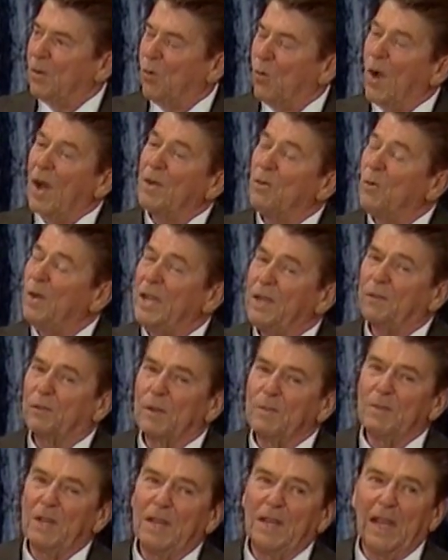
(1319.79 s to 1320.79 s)
One week
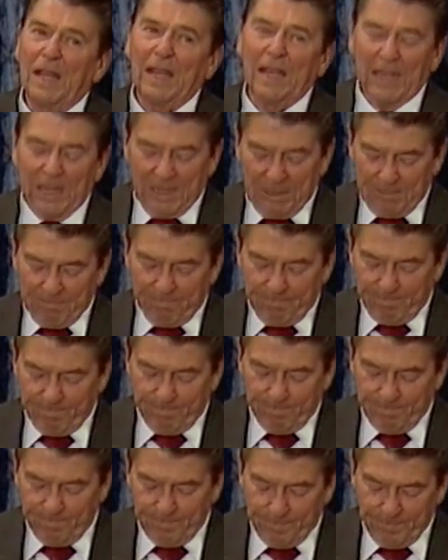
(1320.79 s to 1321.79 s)
from today,
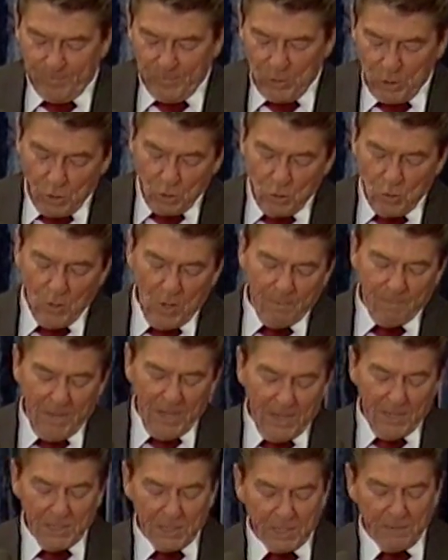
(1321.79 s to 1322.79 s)
you and
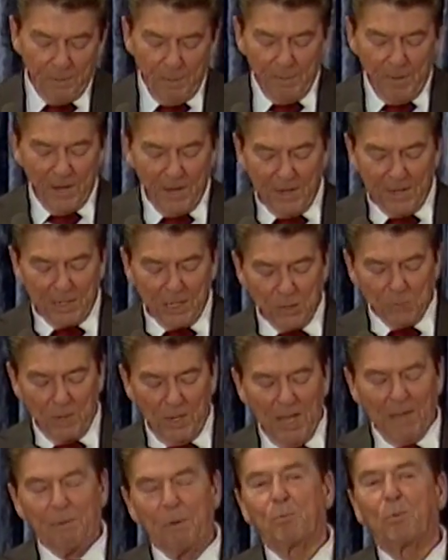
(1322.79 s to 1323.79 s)
millions of Americans
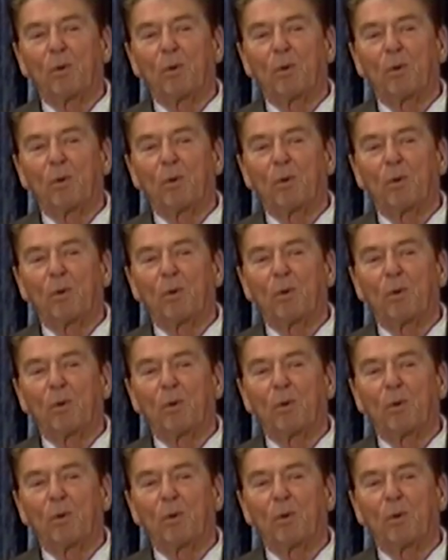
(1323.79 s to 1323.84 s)
will have a